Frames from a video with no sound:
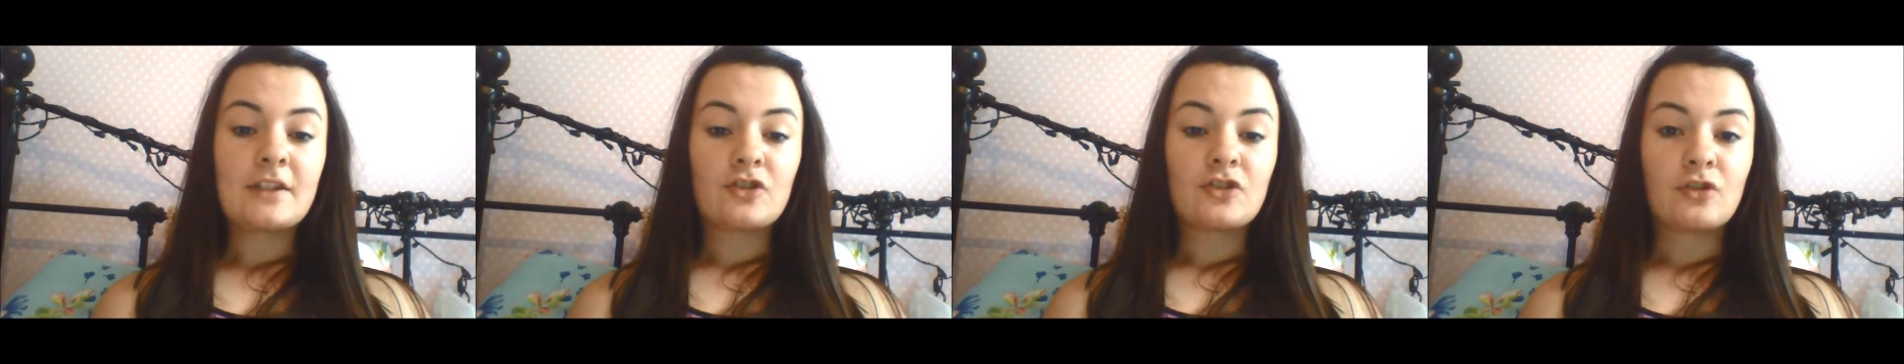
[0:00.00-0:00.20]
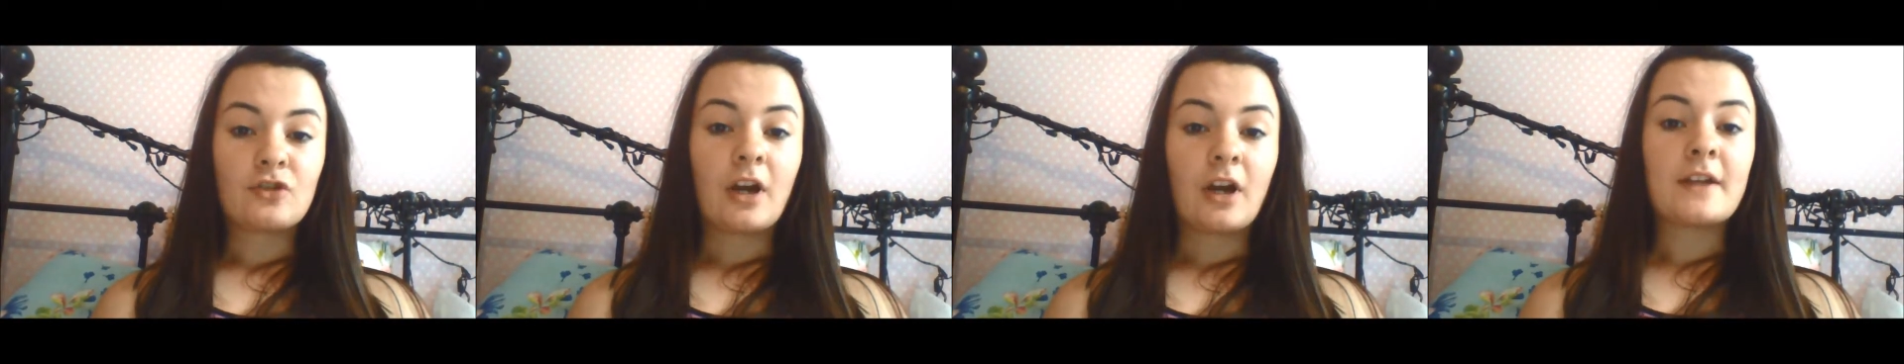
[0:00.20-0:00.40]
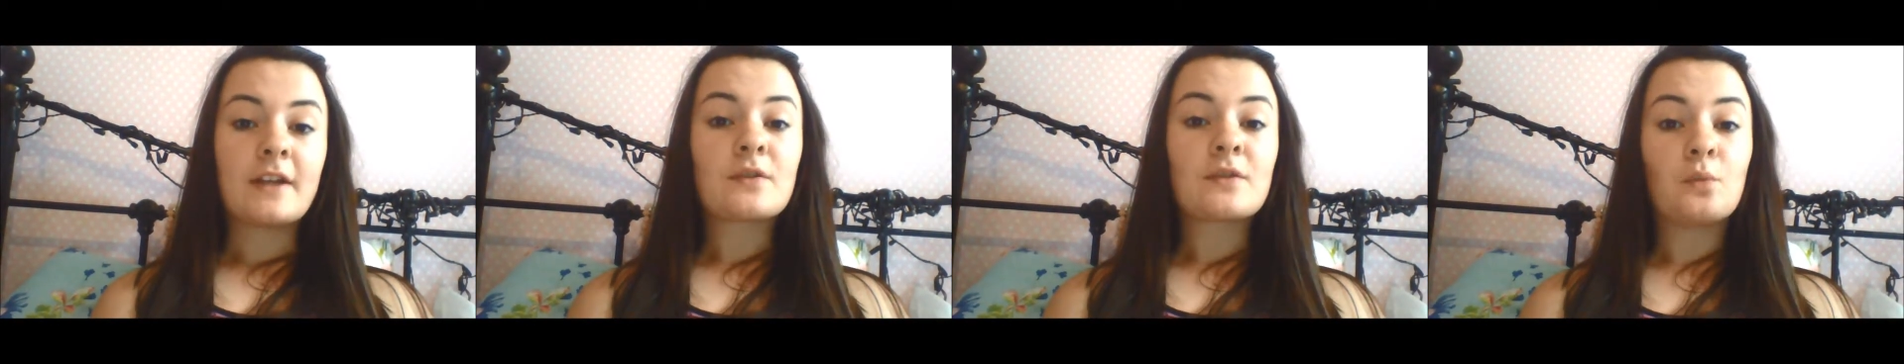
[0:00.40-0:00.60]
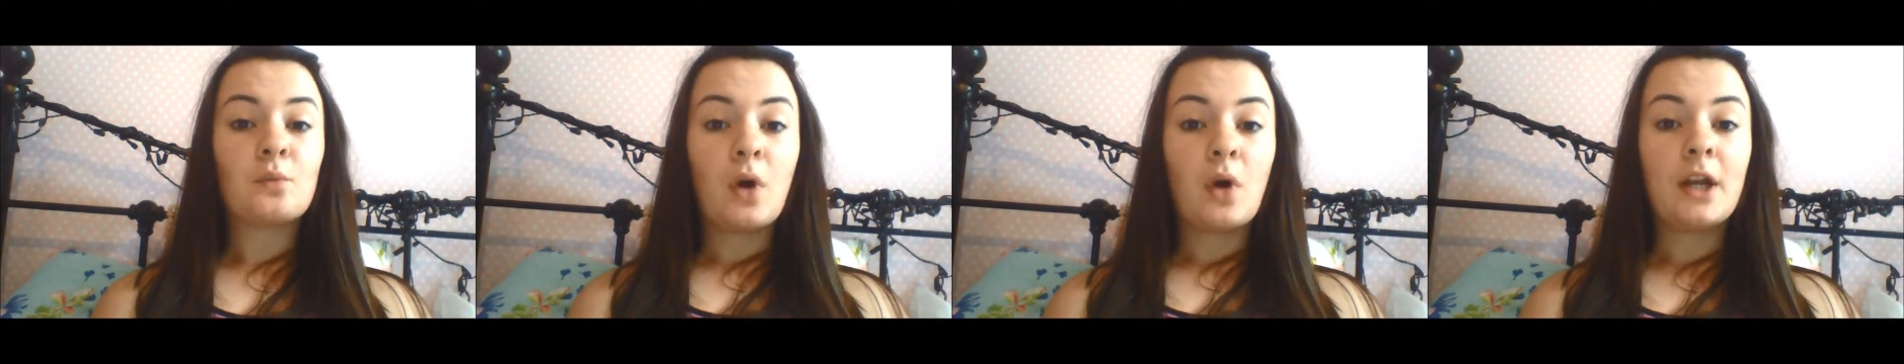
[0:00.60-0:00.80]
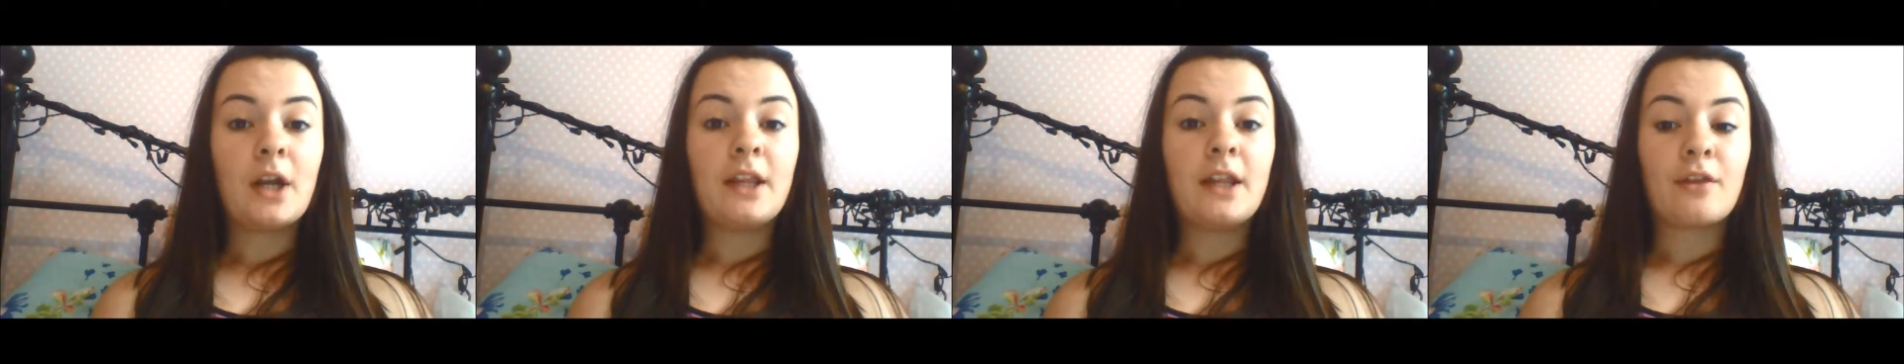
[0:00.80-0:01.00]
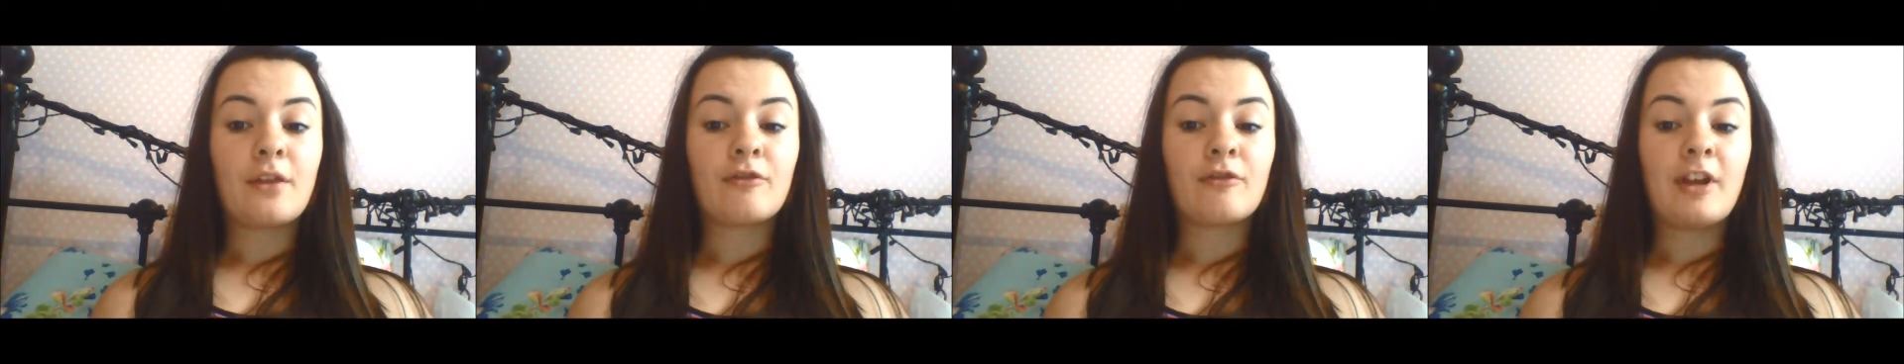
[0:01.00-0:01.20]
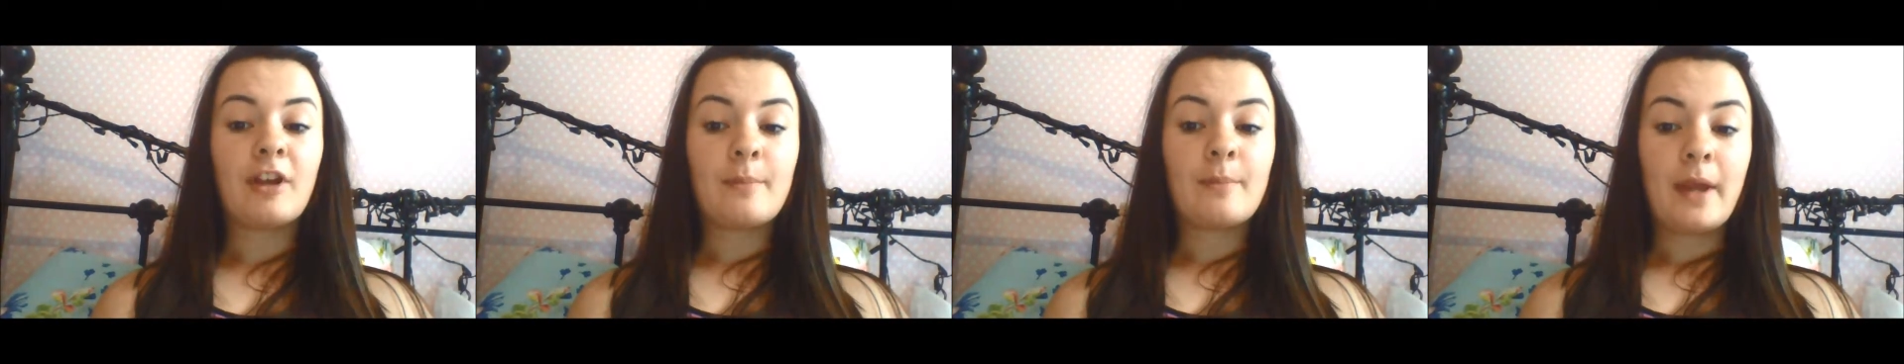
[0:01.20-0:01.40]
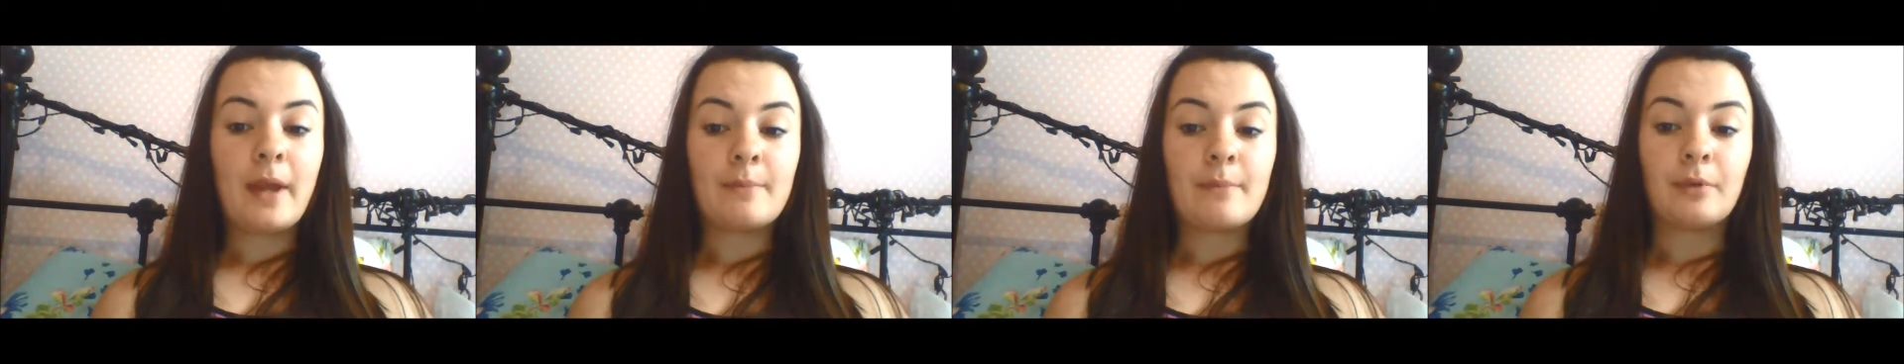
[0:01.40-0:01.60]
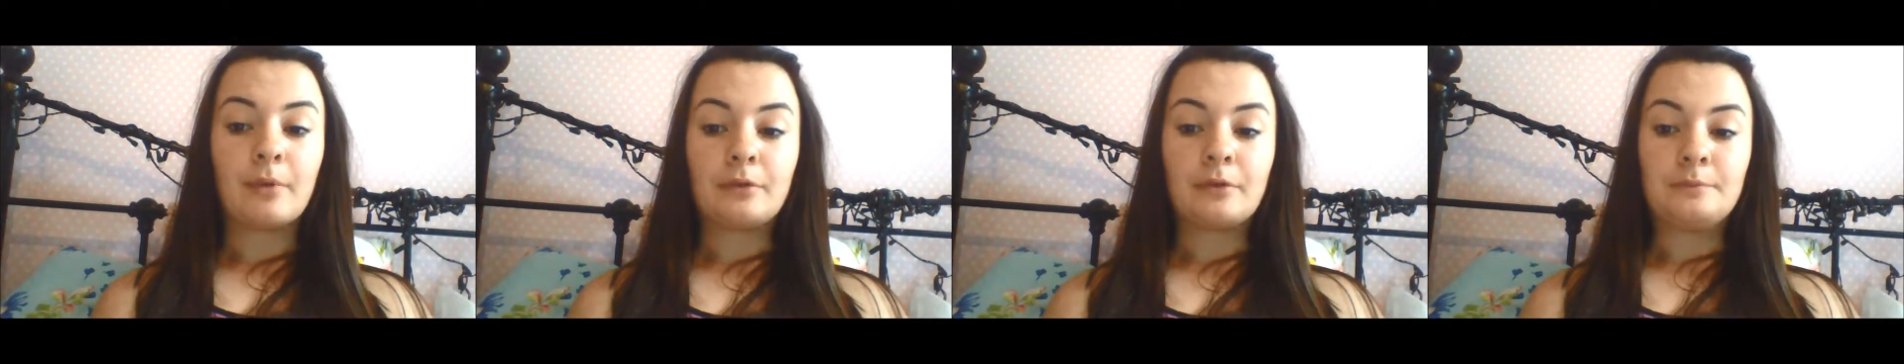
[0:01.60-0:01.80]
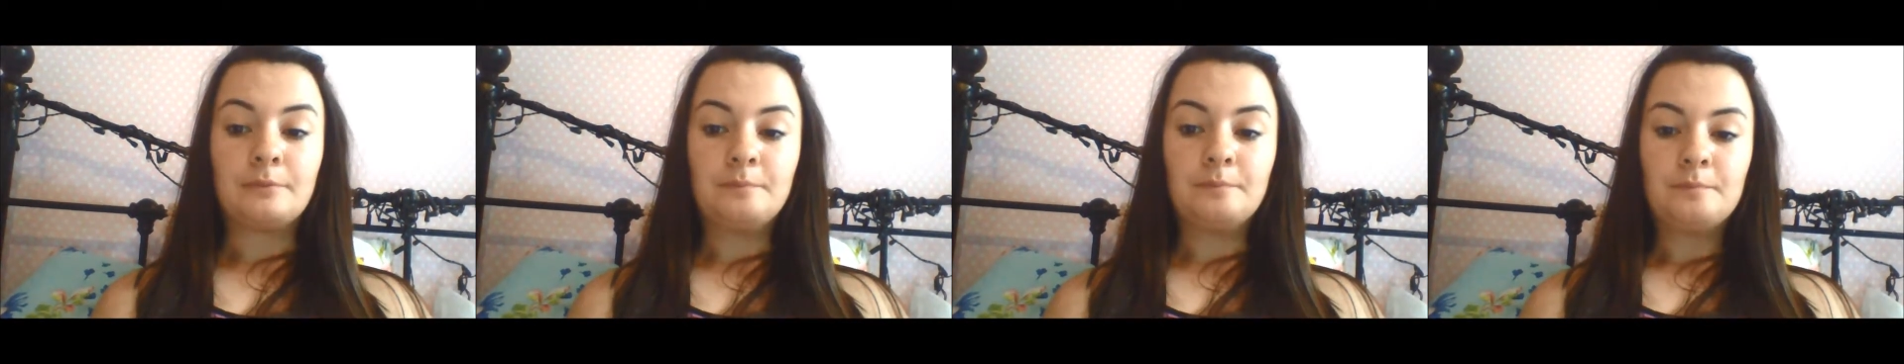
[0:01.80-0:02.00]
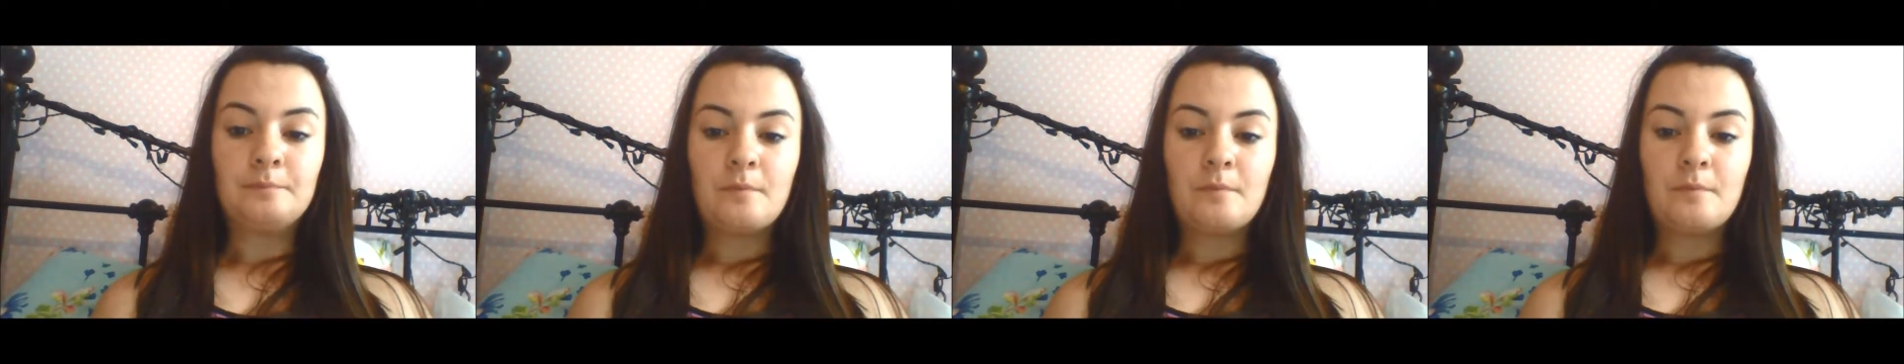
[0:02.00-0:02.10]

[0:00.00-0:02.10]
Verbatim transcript: strikes one in three people.